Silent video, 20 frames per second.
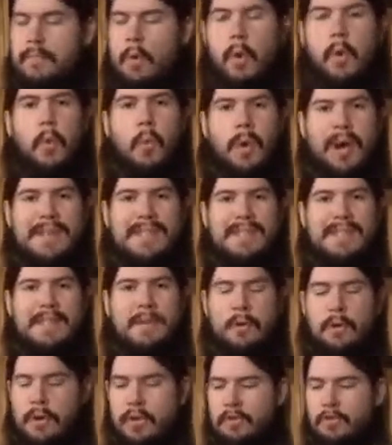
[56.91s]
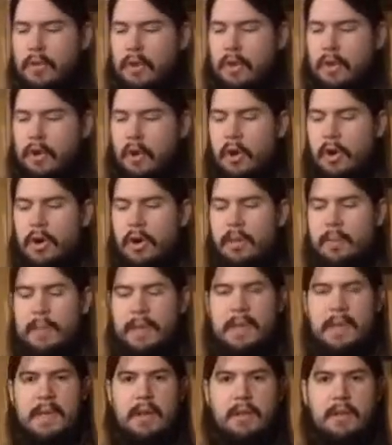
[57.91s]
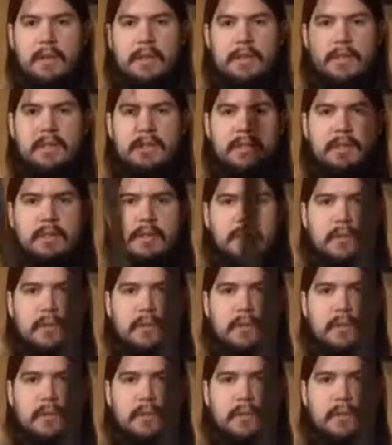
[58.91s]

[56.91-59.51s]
what, or if the guard up here is,